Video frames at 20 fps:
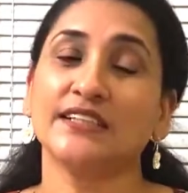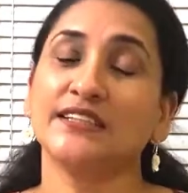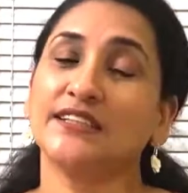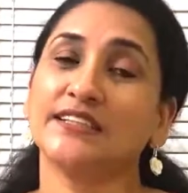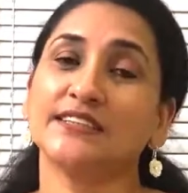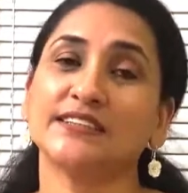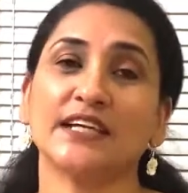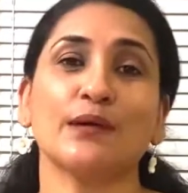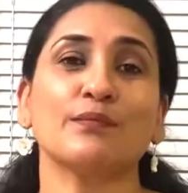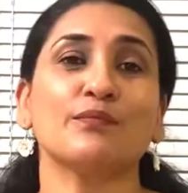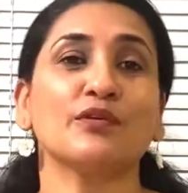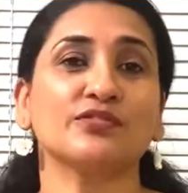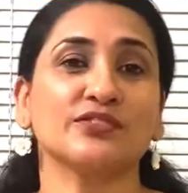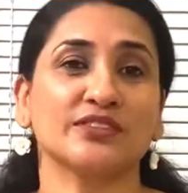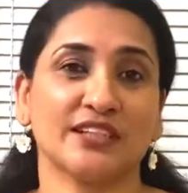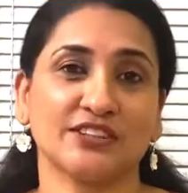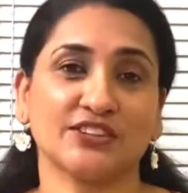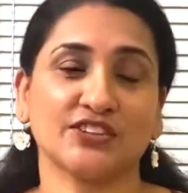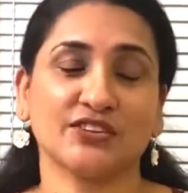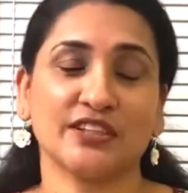This type of
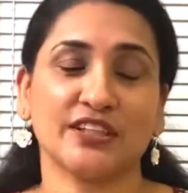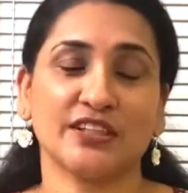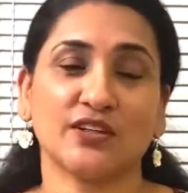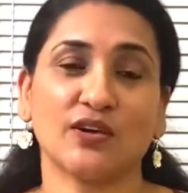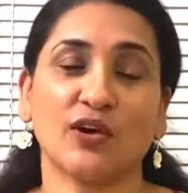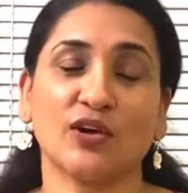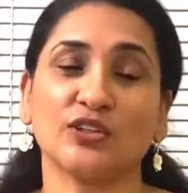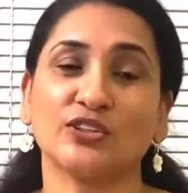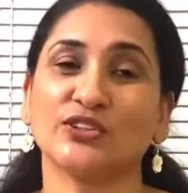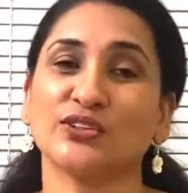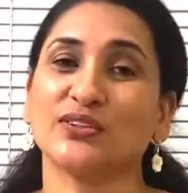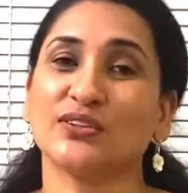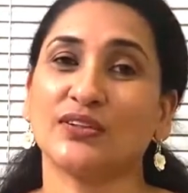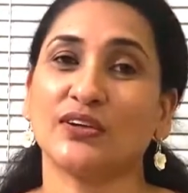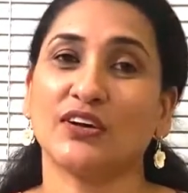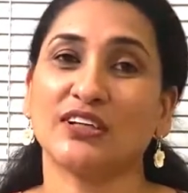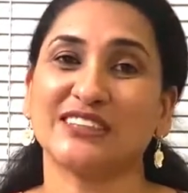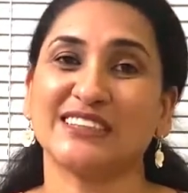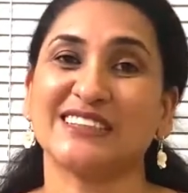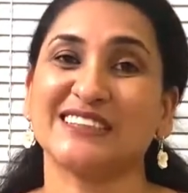sunscreen also
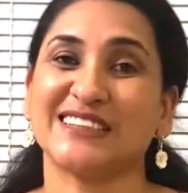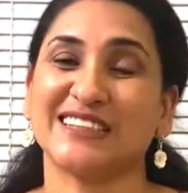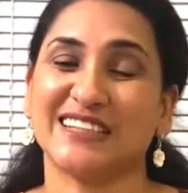causes